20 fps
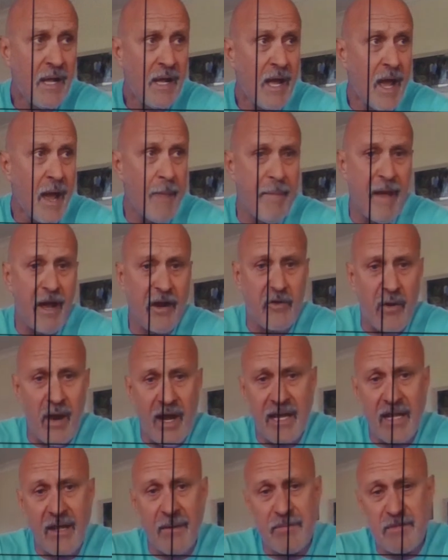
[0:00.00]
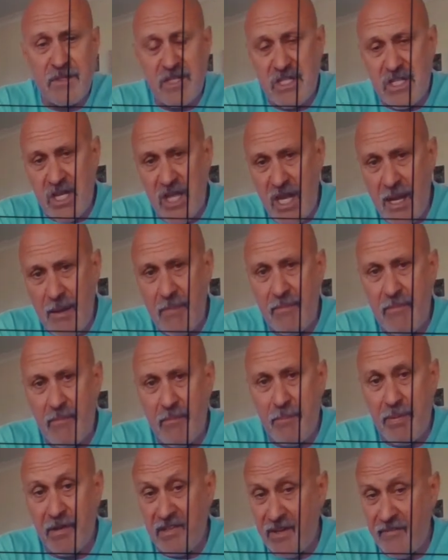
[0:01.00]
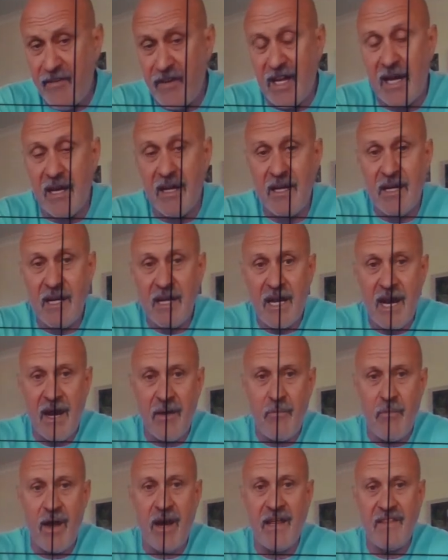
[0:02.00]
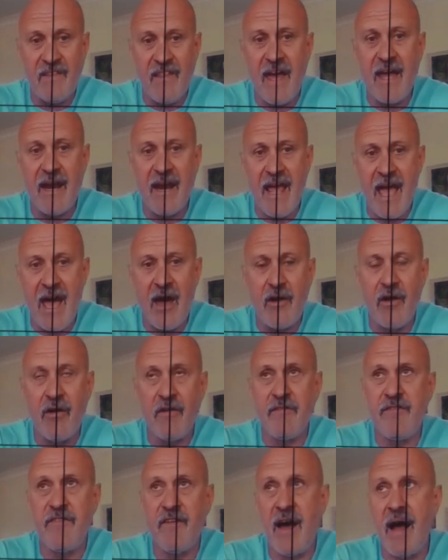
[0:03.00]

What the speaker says: about creating a team Pacifica and running that out of